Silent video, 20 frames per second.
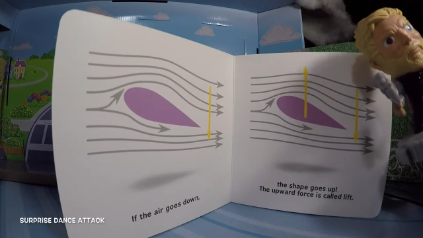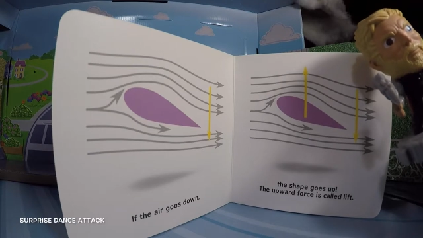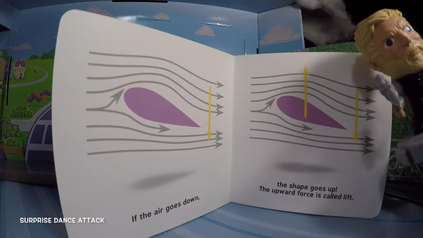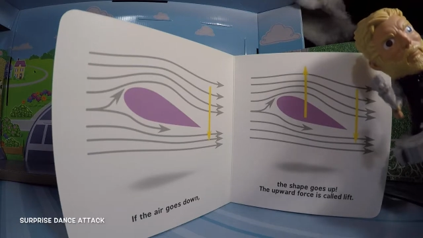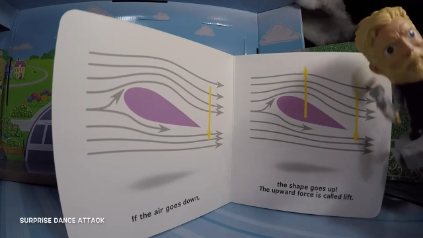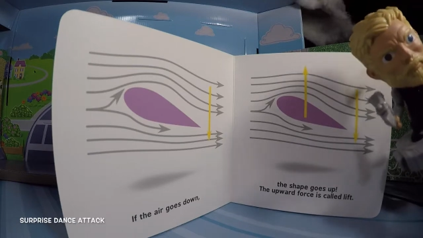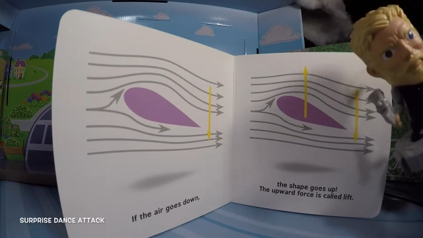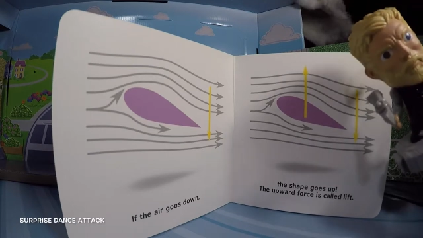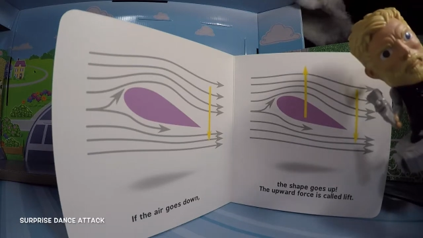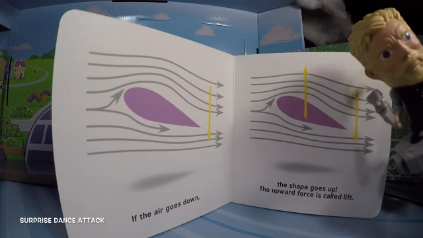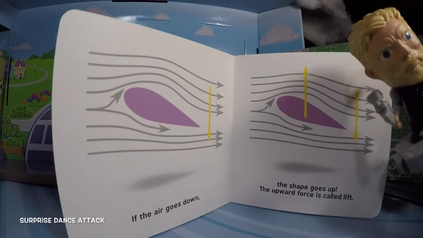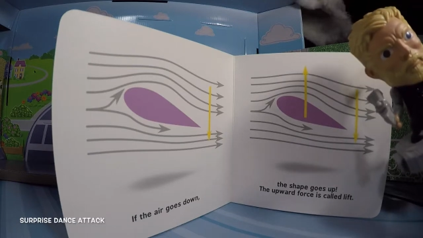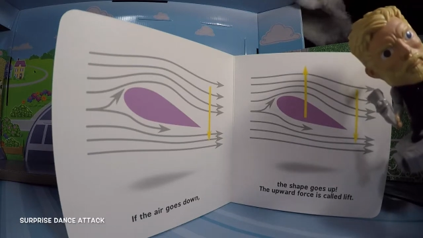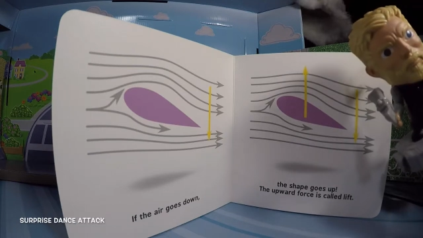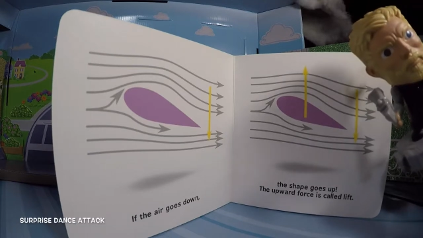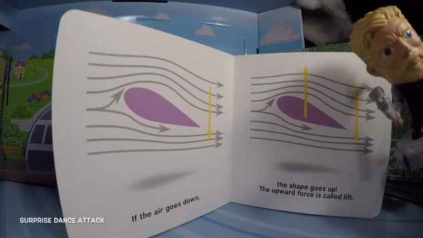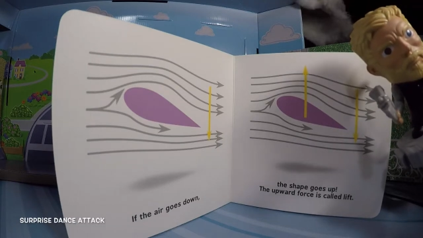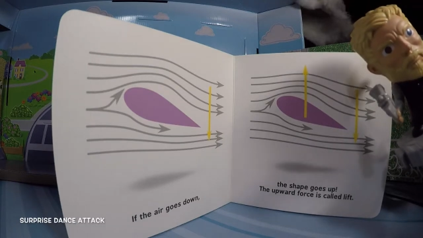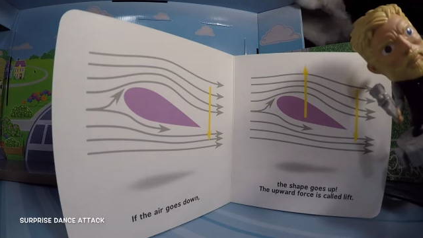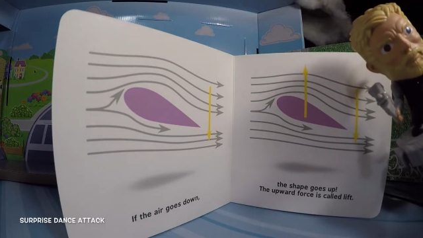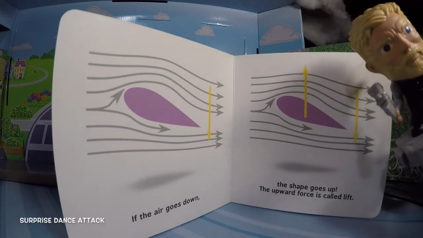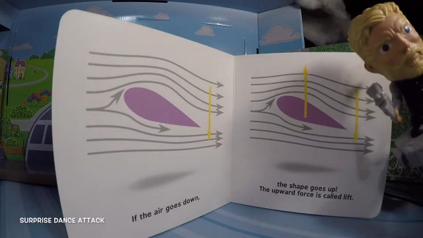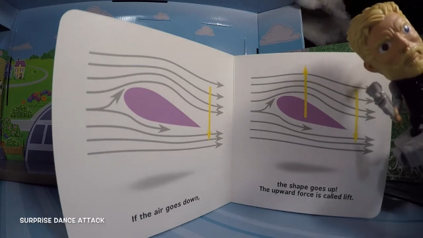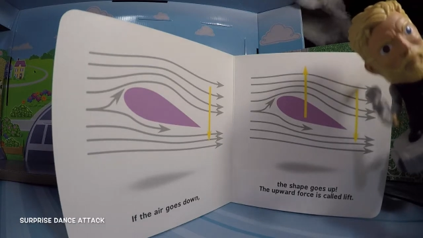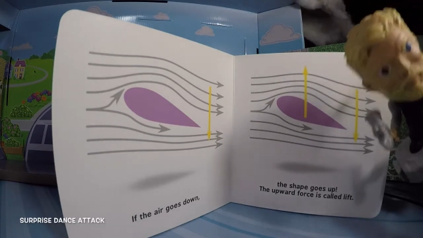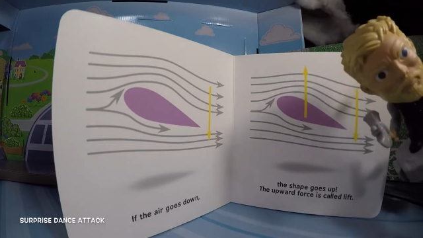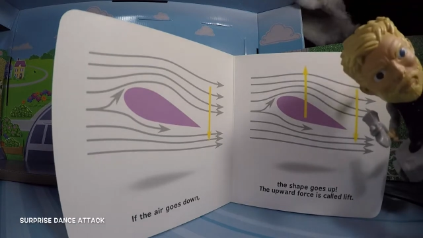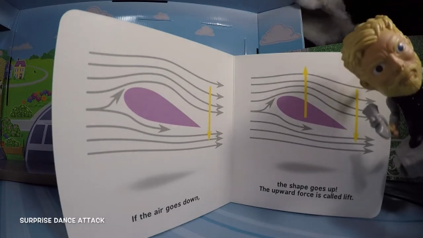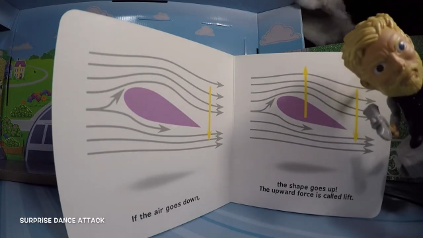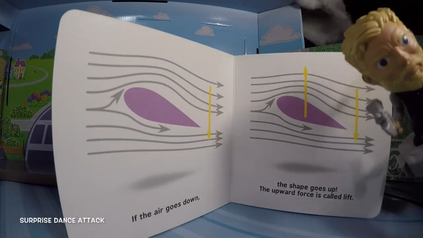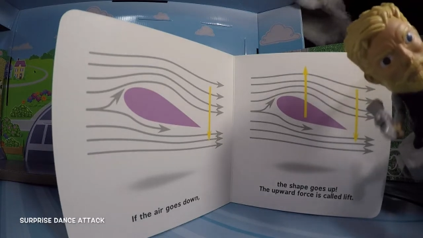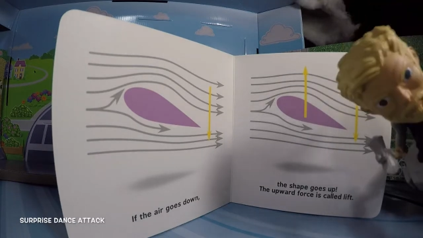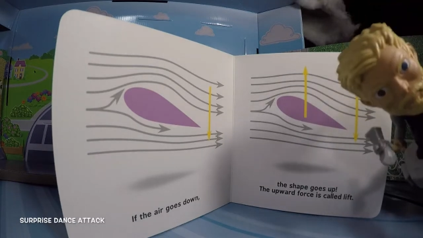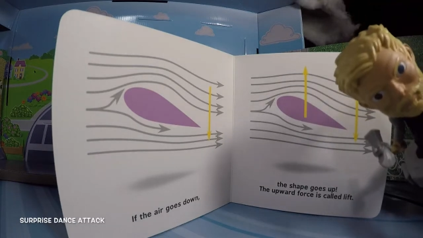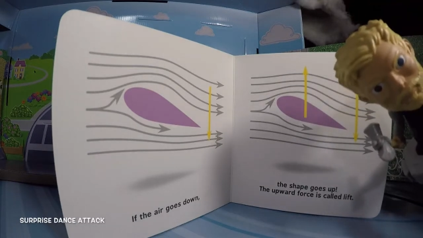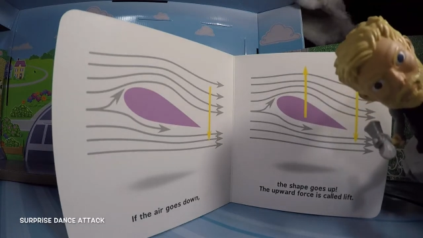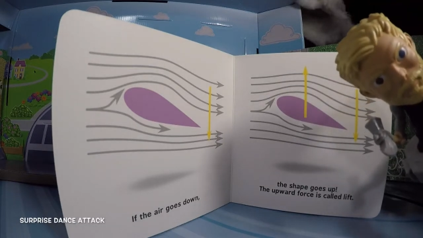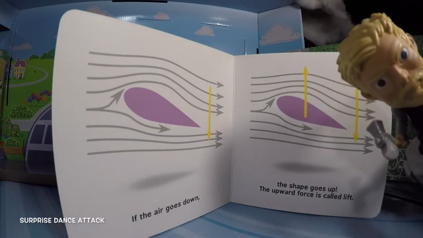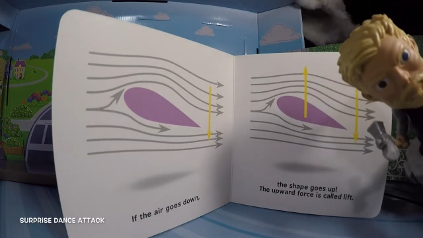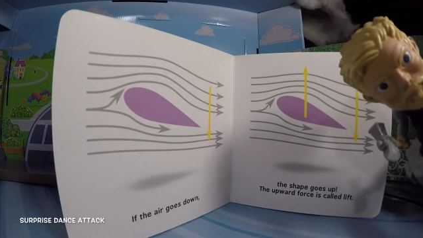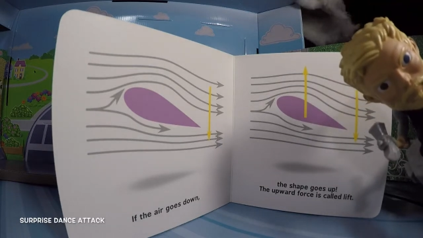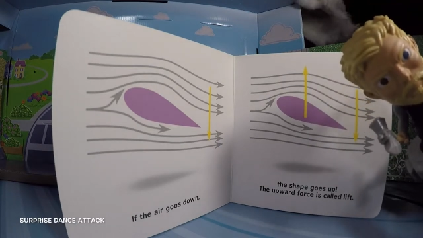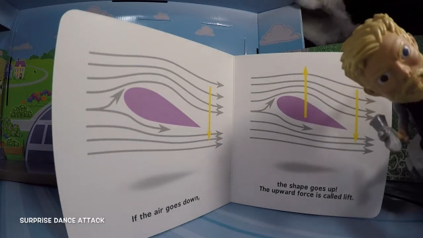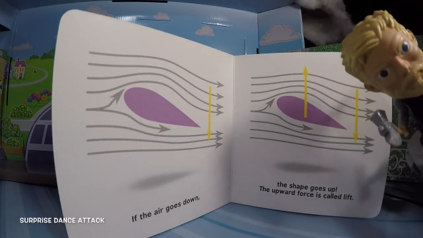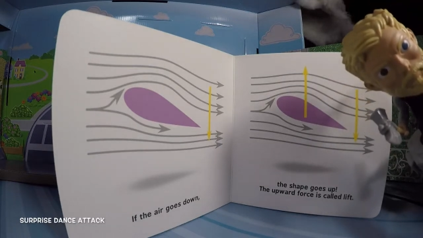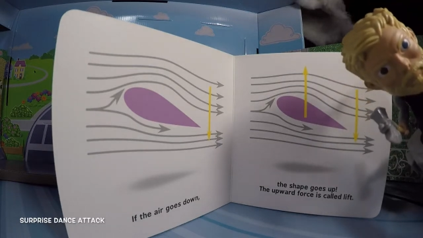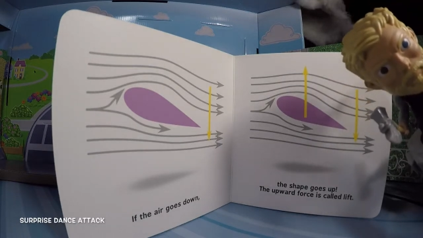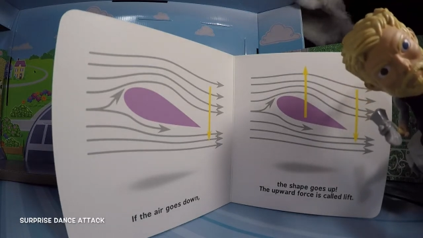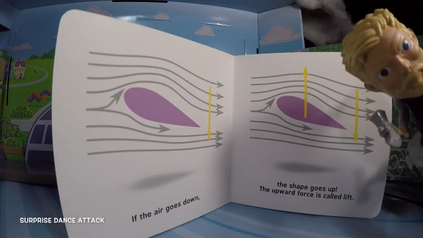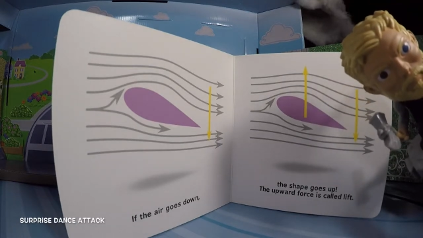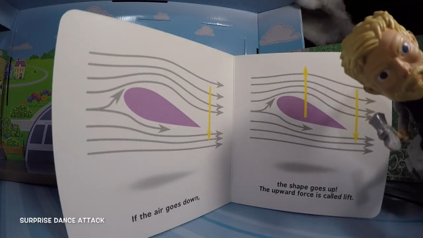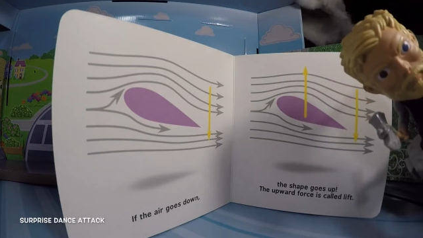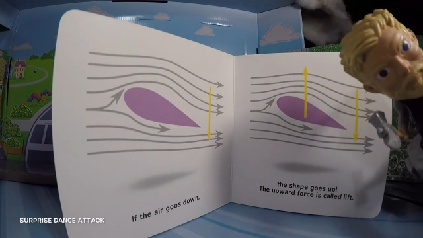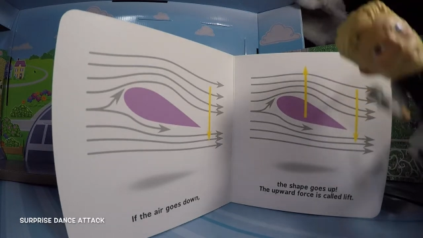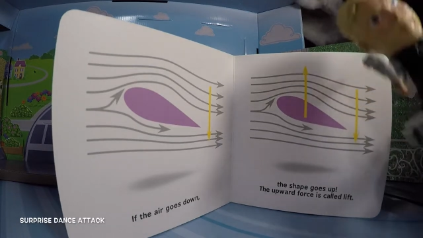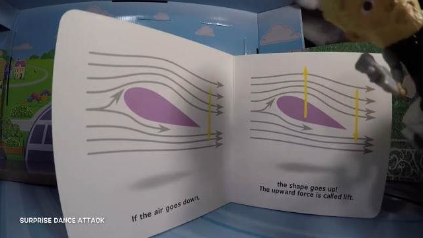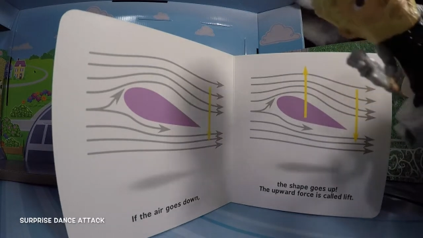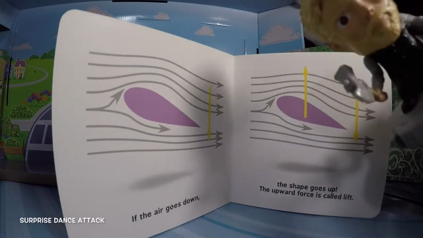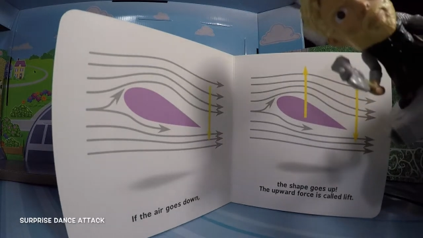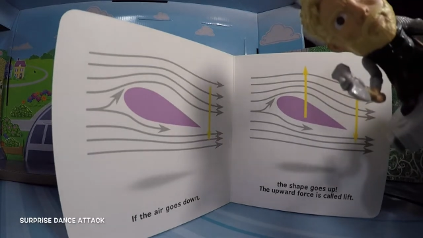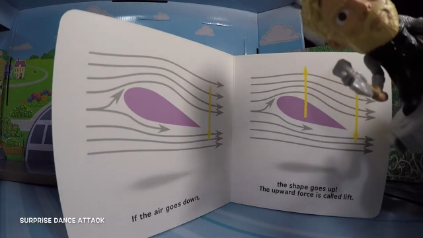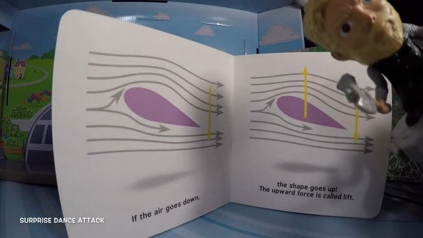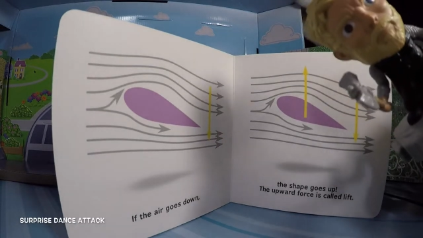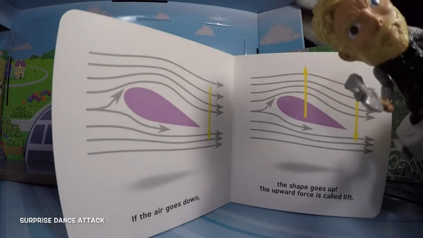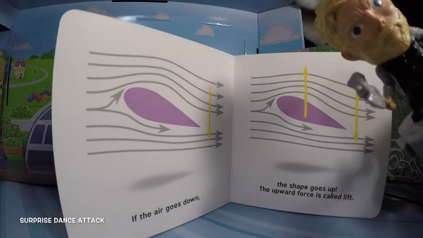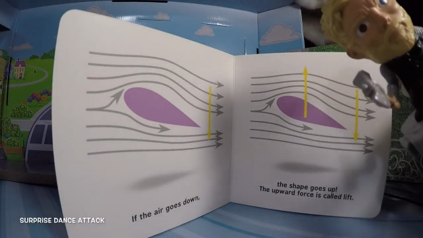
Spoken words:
[unreadable: no face in view]